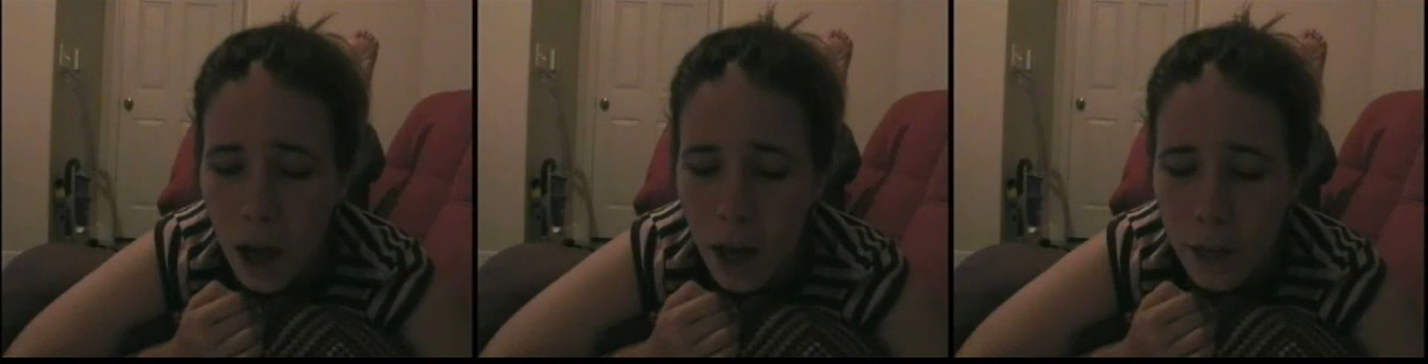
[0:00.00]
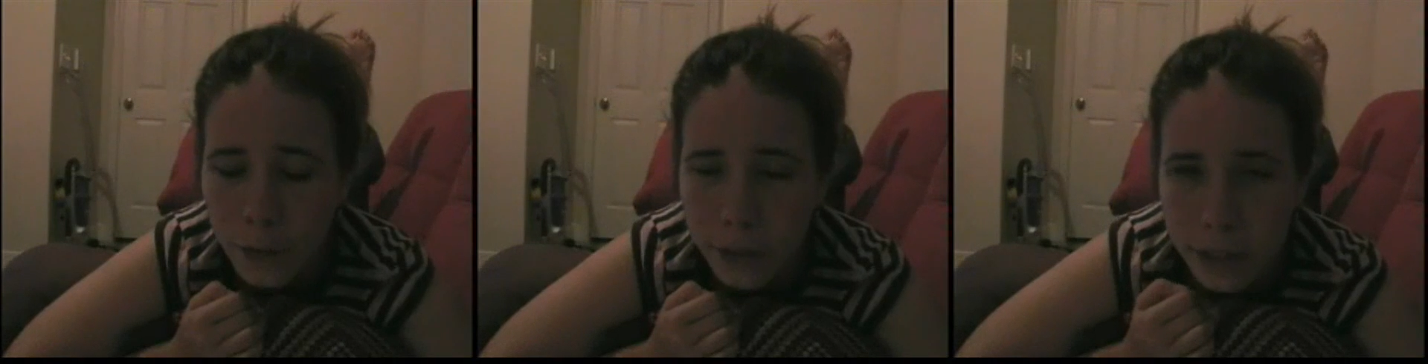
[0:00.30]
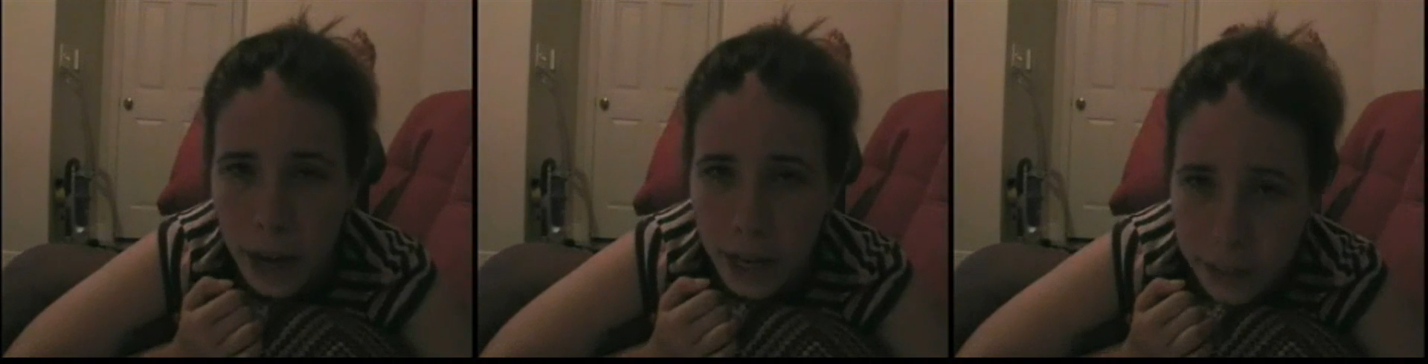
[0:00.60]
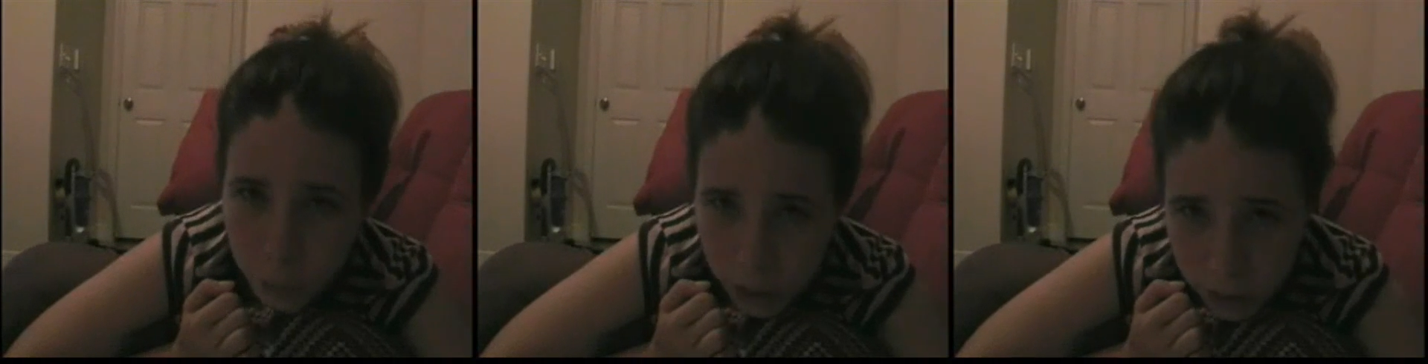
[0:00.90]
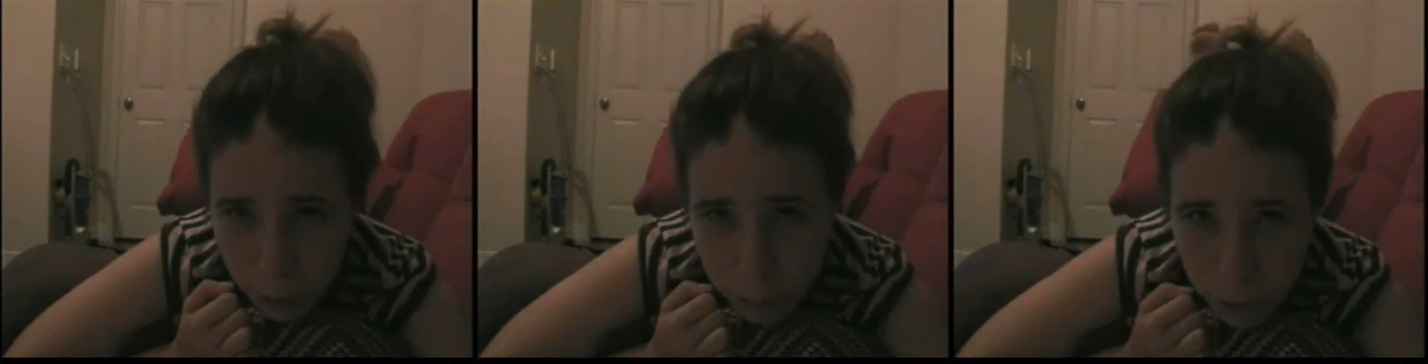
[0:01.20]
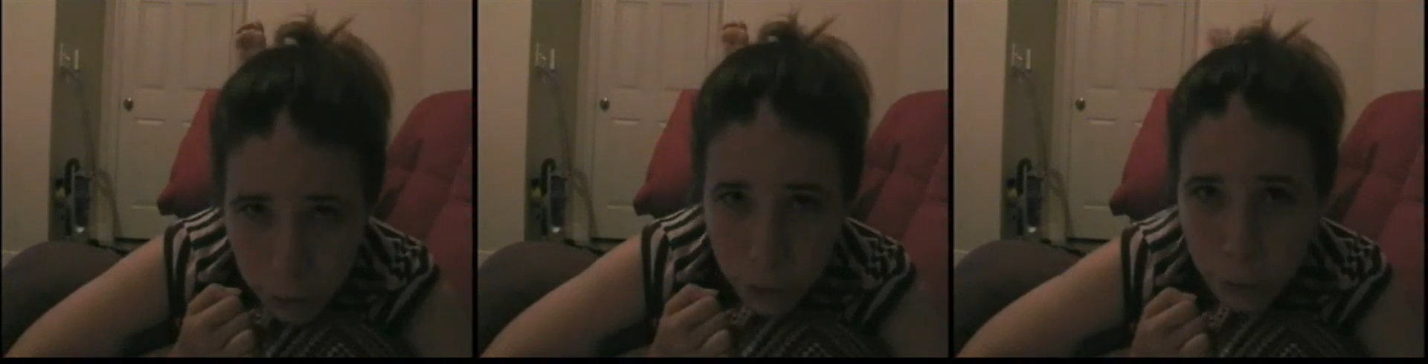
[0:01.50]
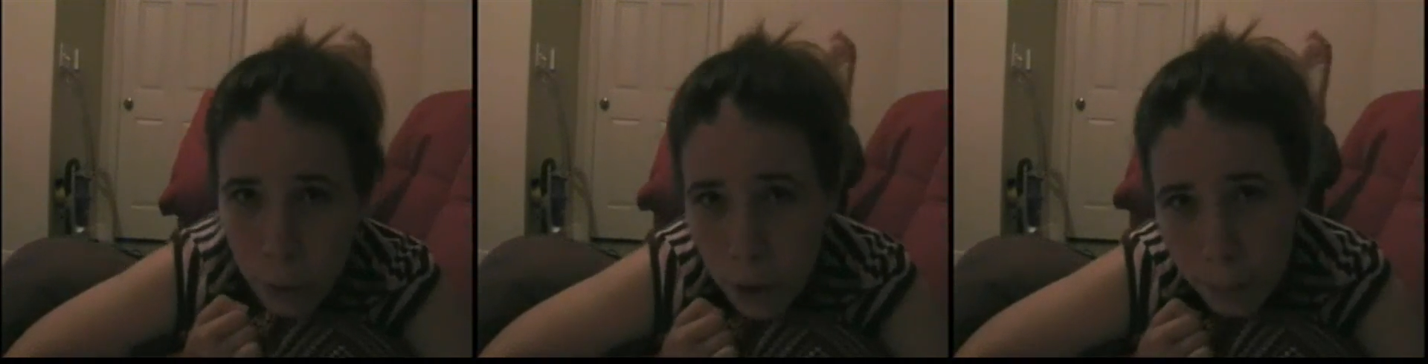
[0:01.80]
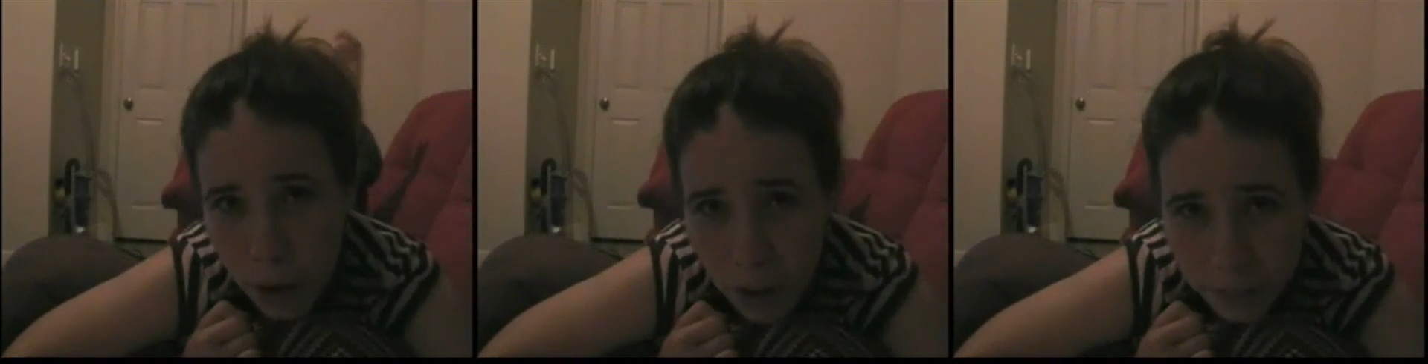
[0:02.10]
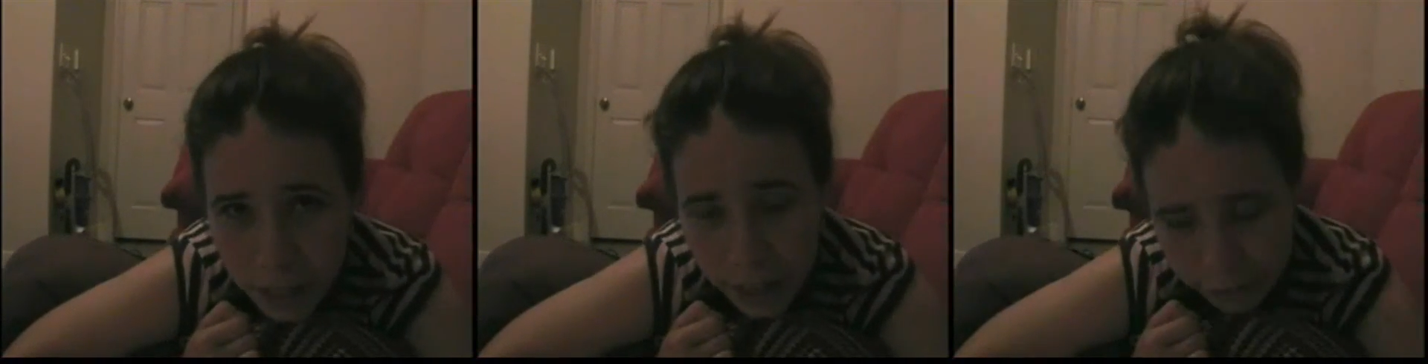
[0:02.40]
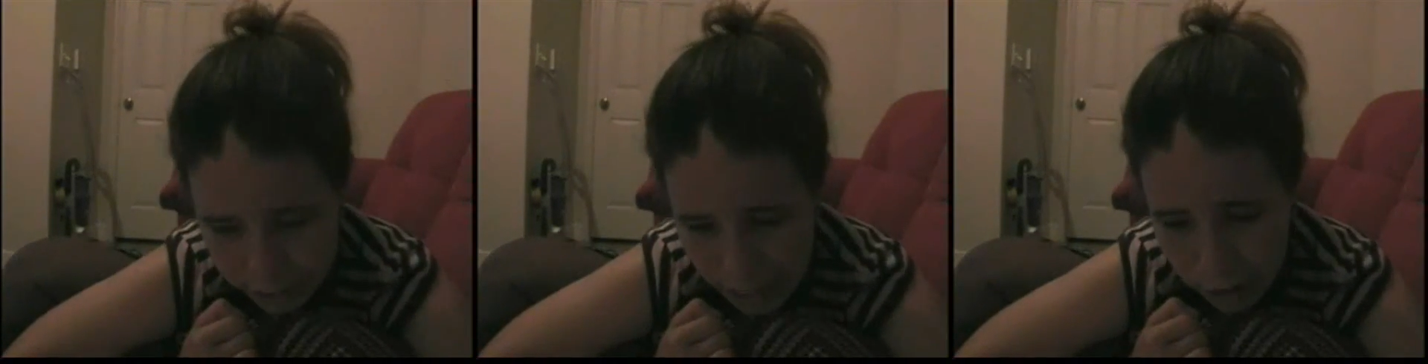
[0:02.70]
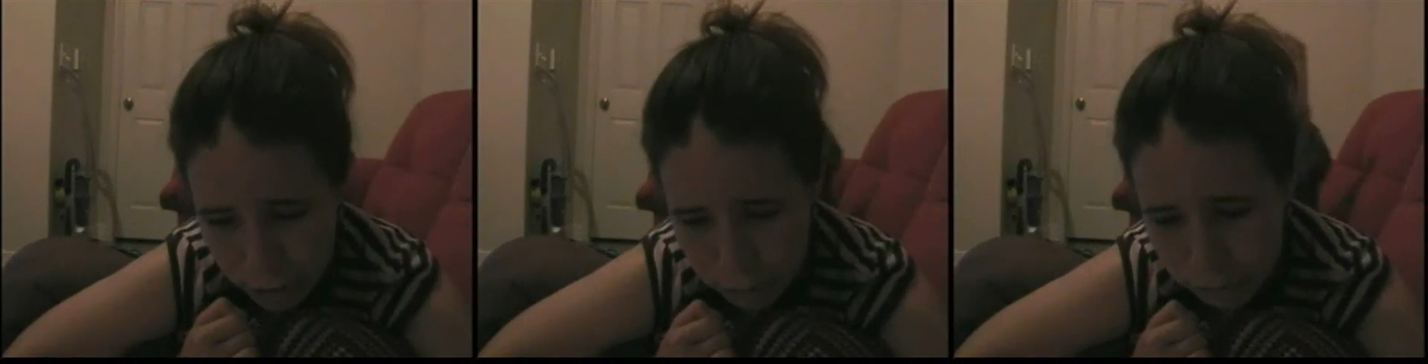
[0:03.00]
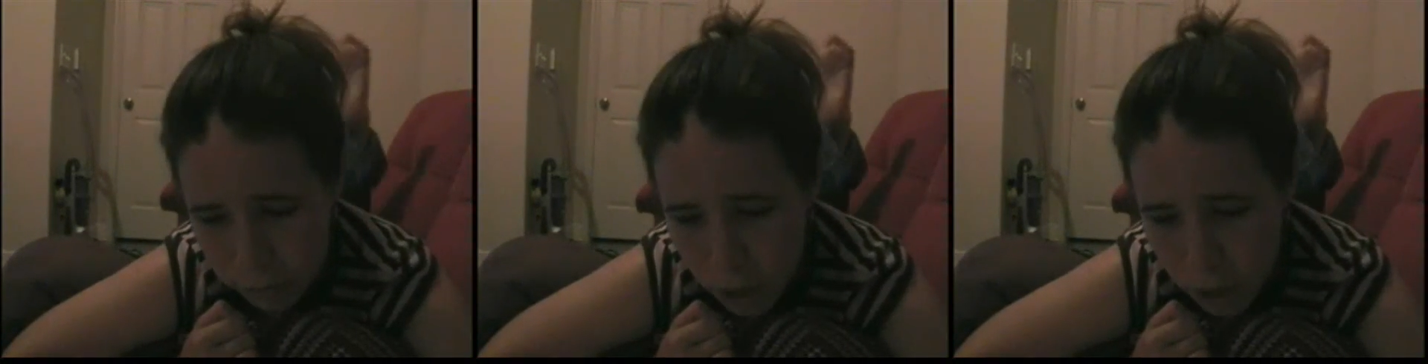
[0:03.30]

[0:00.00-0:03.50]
Uh, 39, I've watched my brother throw up on the Eiffel Tower.